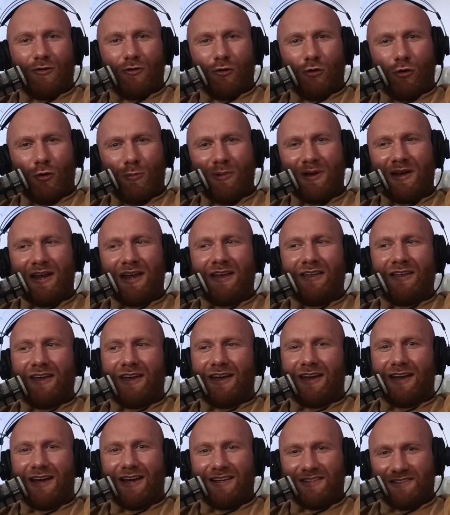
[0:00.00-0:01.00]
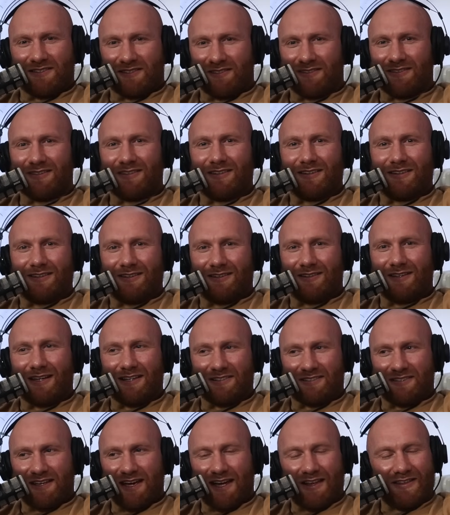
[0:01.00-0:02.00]
Oban Elliott is
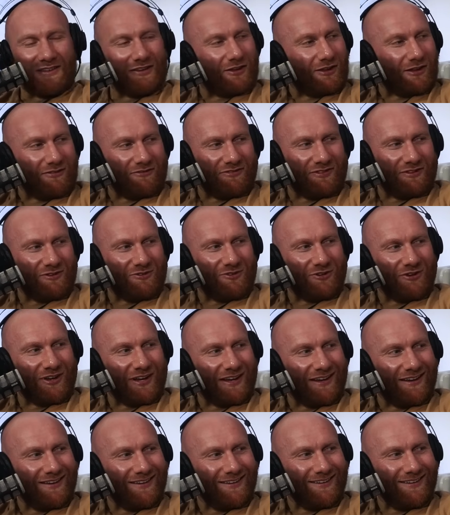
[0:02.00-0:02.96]
getting the love the new, eh?